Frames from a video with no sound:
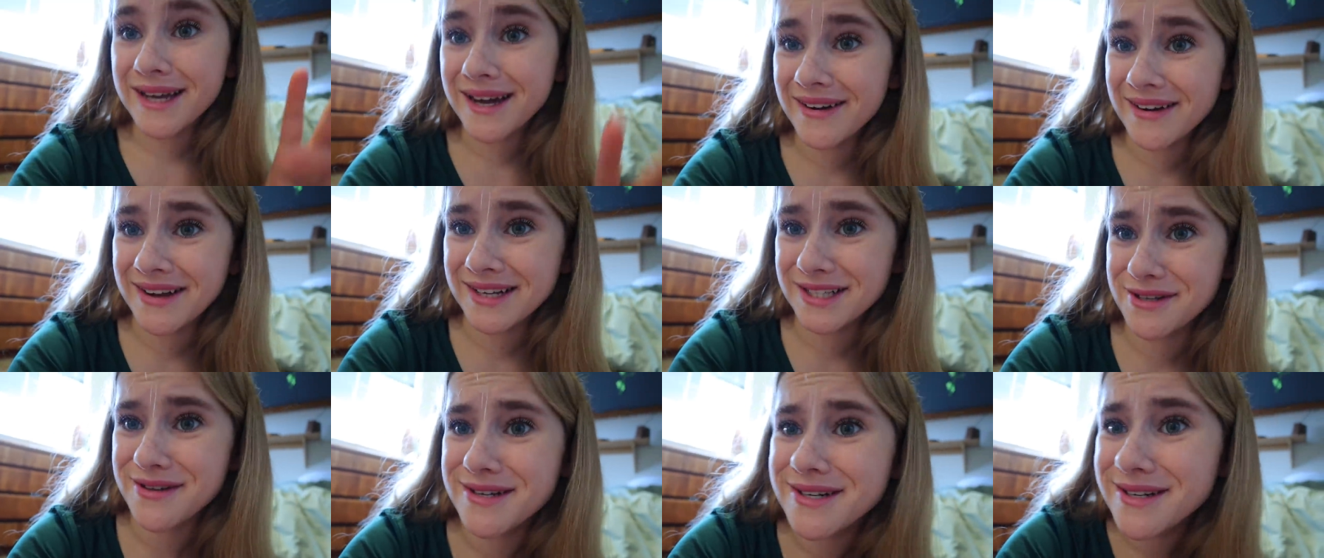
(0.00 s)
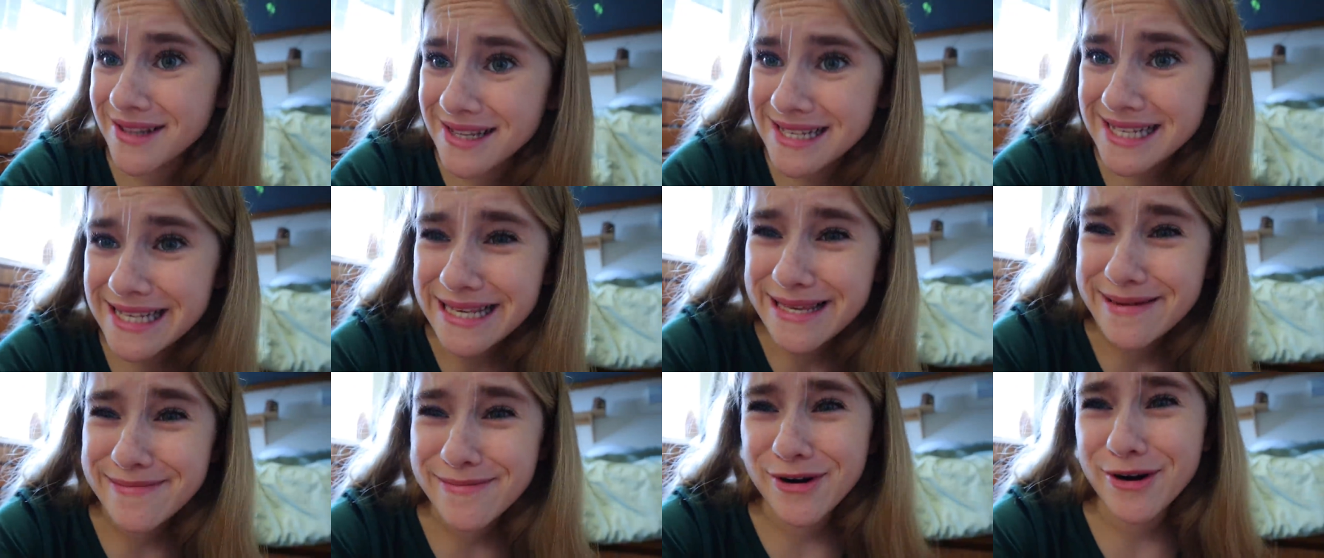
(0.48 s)
Okay, so I know
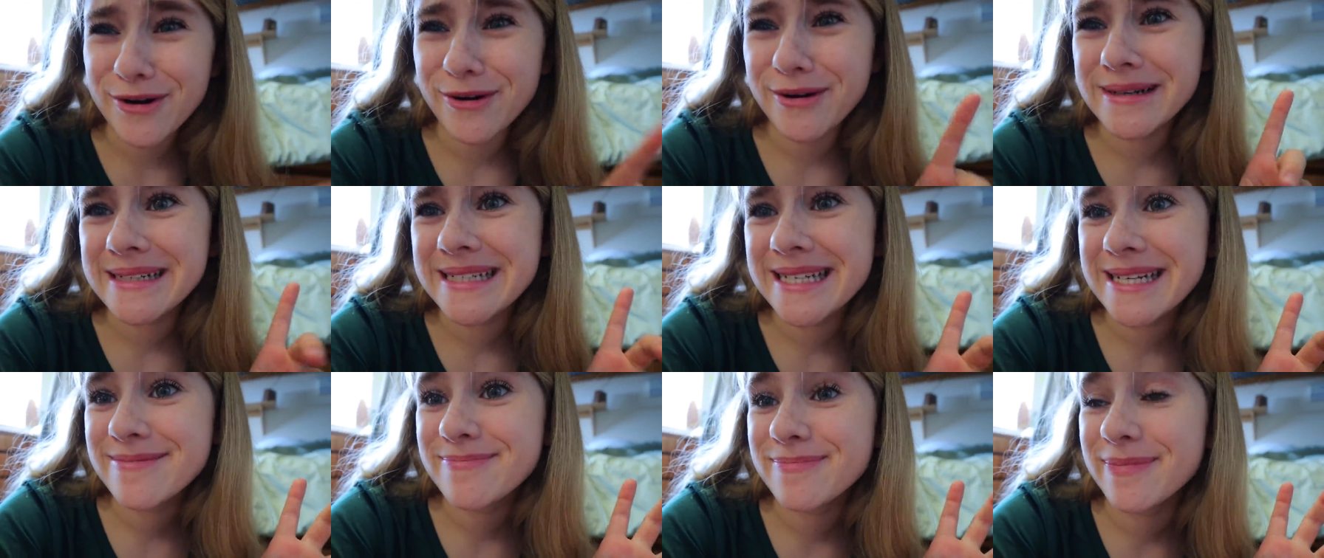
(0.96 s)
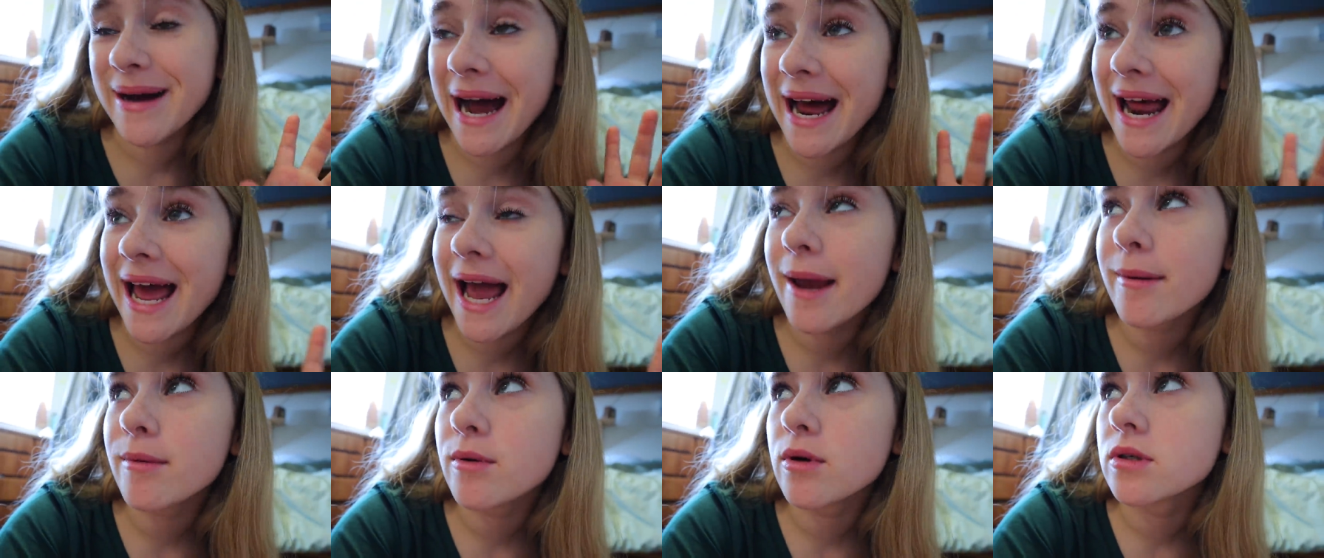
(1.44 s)
this is a morning routine, but
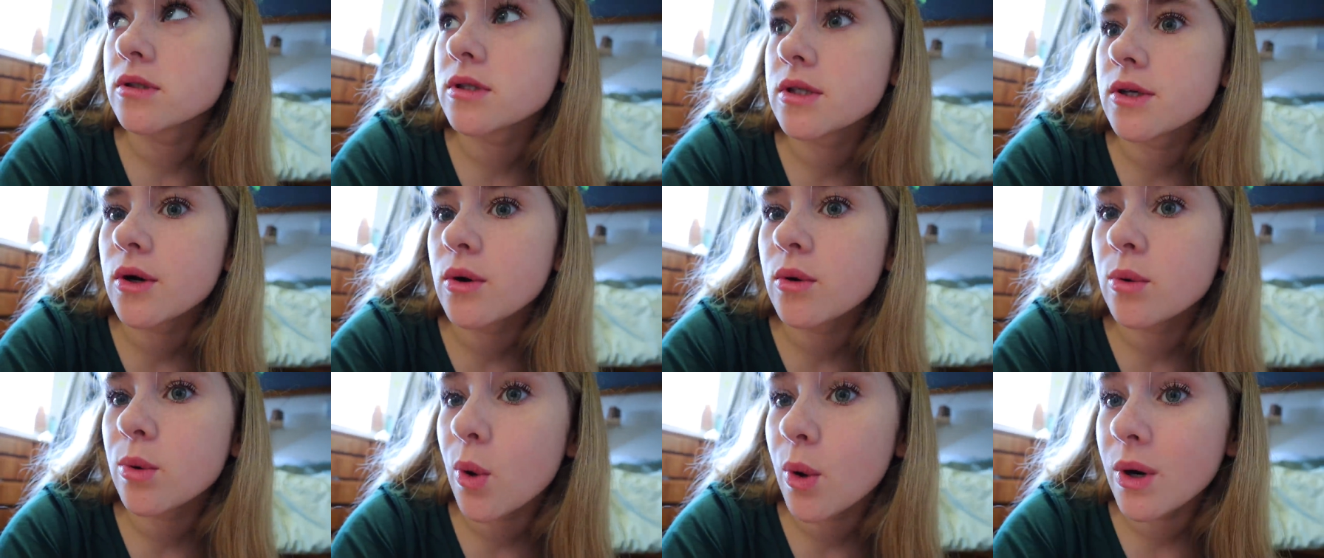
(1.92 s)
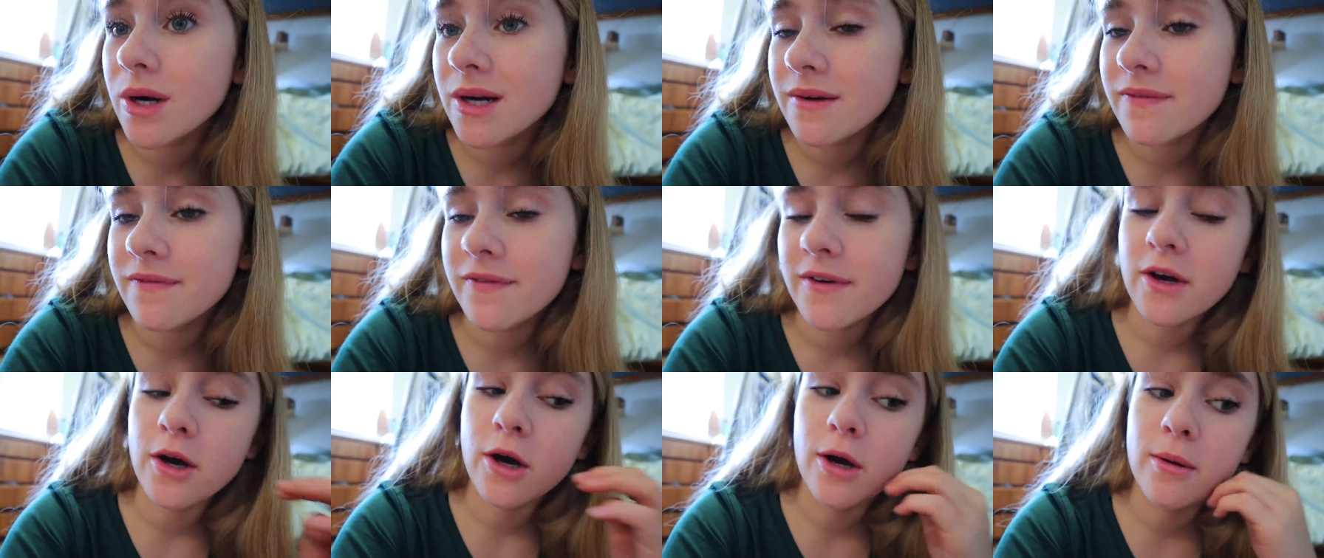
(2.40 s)
I'm also going to
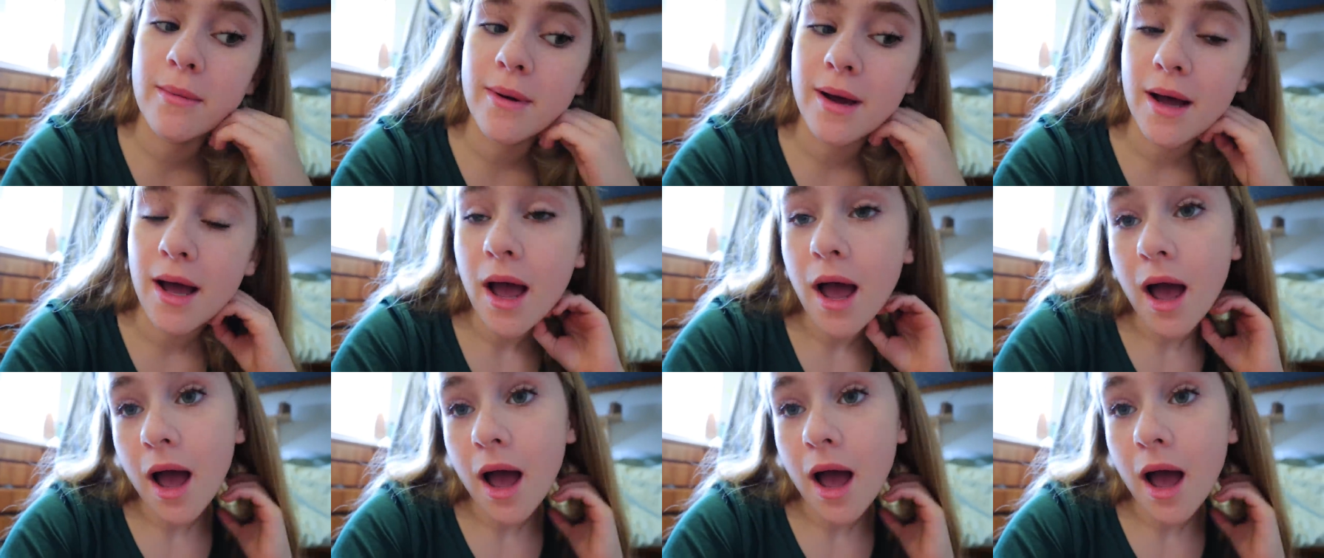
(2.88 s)
film